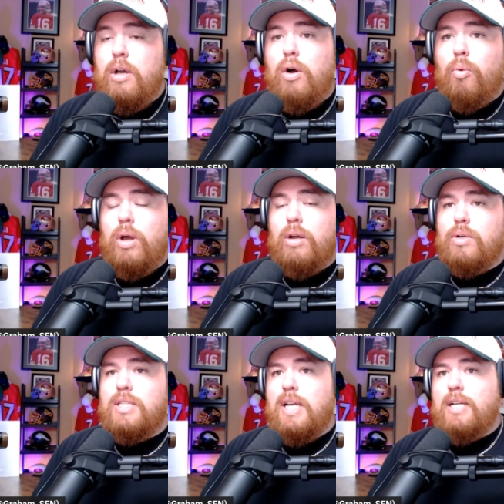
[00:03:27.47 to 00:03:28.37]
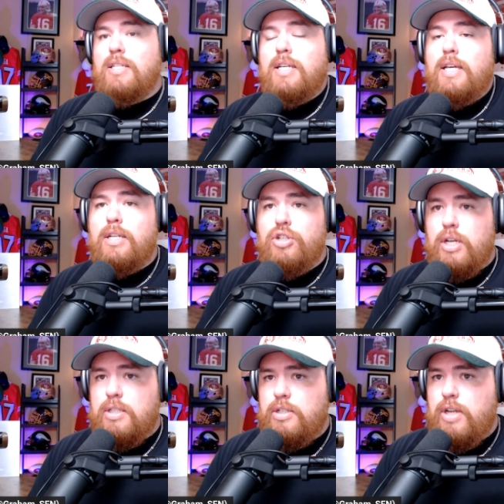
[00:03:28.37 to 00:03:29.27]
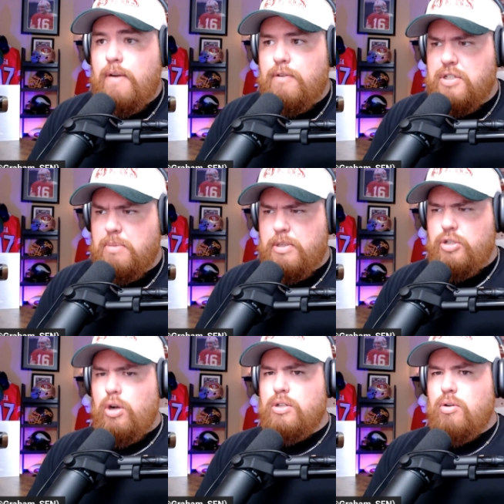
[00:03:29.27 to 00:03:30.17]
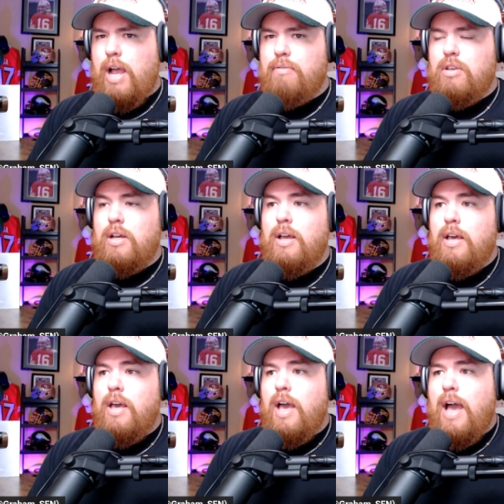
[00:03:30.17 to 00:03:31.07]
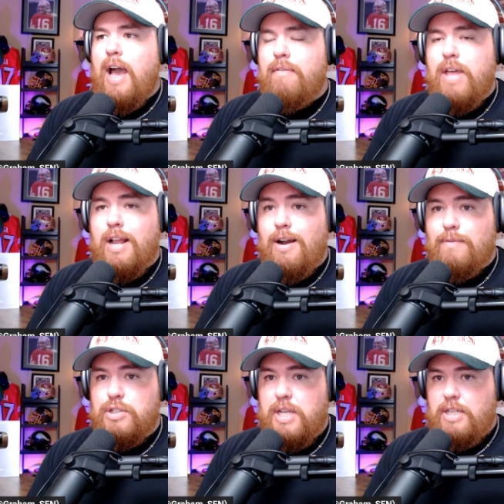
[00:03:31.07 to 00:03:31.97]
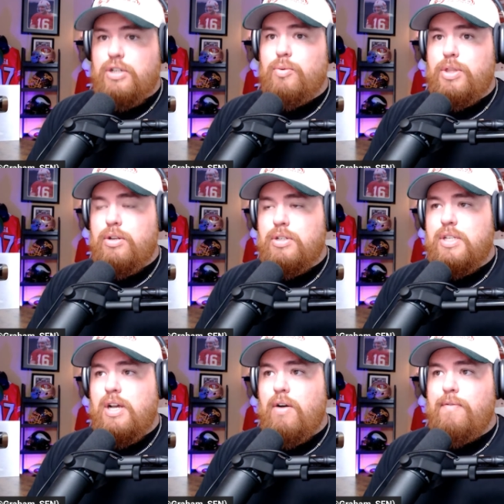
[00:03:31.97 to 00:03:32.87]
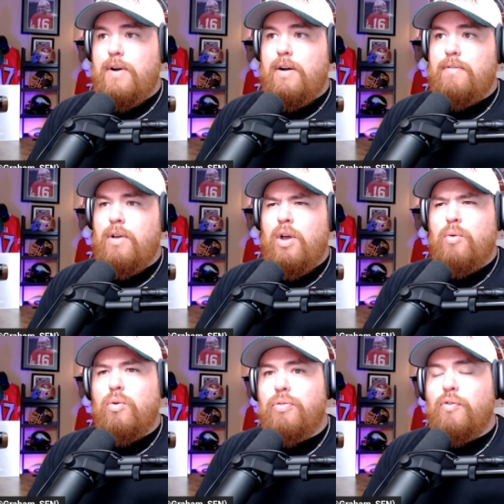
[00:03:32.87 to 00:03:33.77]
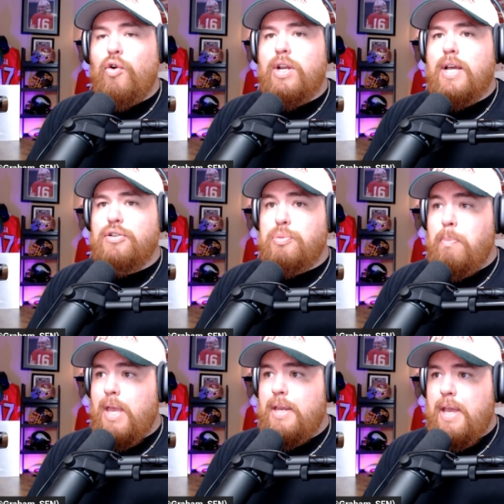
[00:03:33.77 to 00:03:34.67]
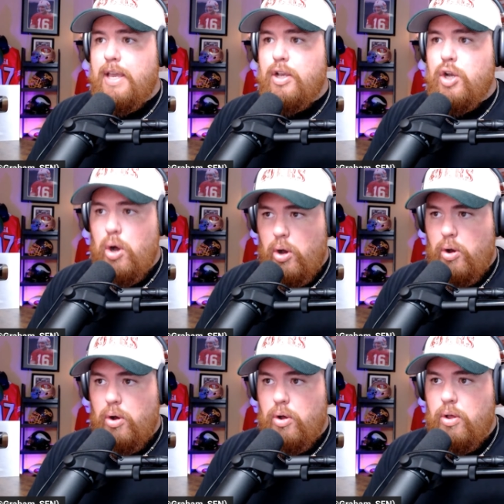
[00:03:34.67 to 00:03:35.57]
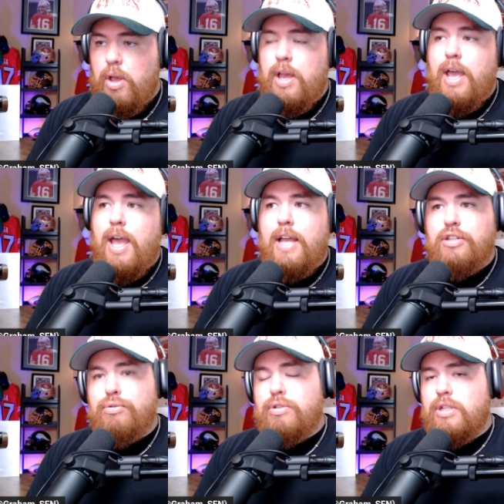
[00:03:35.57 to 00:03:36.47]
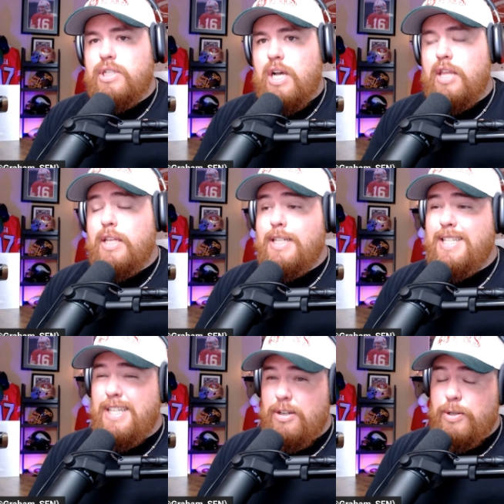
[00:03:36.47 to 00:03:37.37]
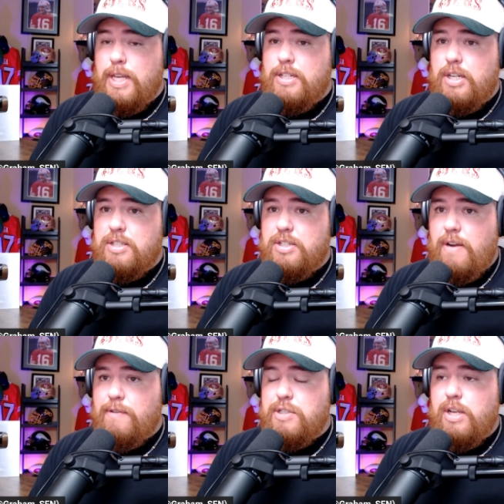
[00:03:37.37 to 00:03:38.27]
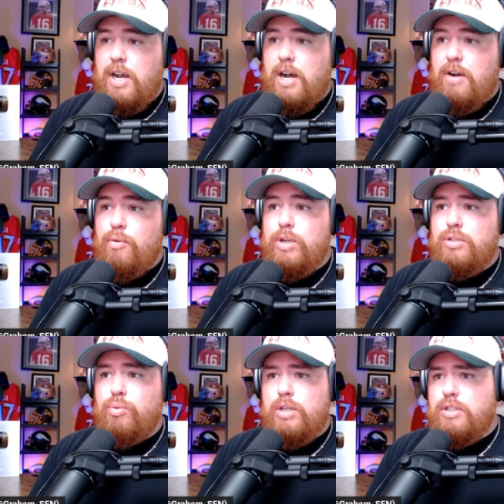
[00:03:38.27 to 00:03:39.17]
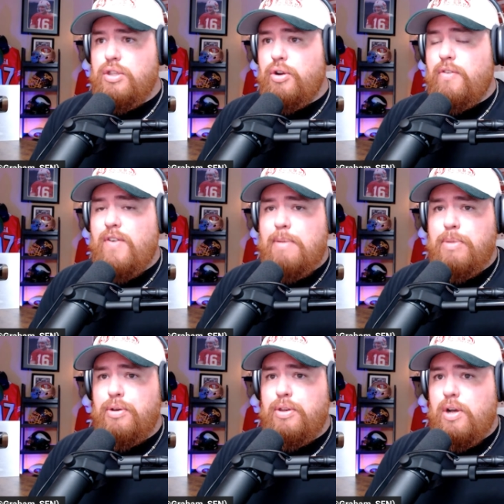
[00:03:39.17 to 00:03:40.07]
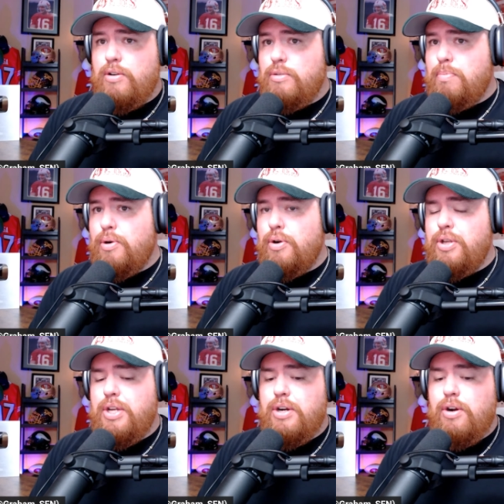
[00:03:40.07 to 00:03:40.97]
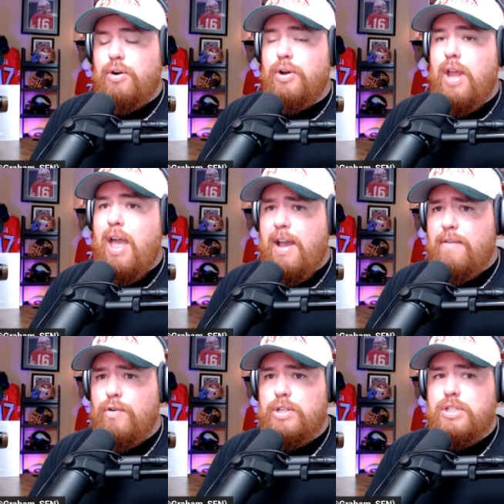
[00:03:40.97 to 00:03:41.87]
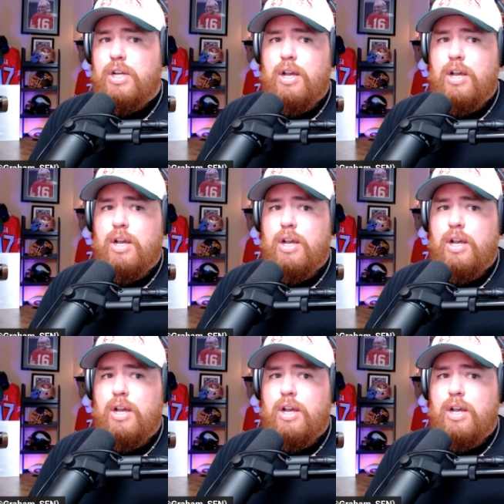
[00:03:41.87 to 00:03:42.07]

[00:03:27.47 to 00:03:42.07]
what it would take to get Justin Jefferson, but you also have to have that conversation with yourself of, well, if the 49ers made a call and you just saw the deal that Justin Jefferson got, which was $35 million per year on average,